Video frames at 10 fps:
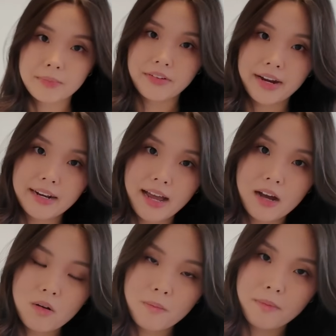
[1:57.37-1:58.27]
me right
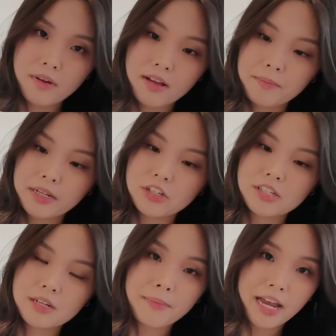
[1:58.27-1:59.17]
now, but
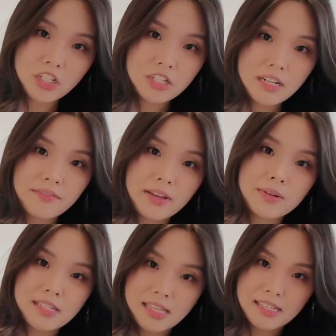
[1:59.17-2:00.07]
just imagine if it
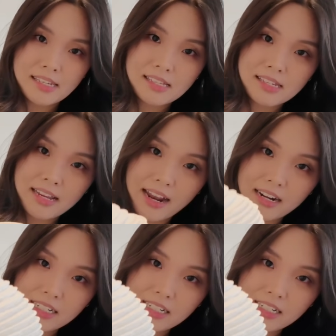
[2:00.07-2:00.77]
was this instead.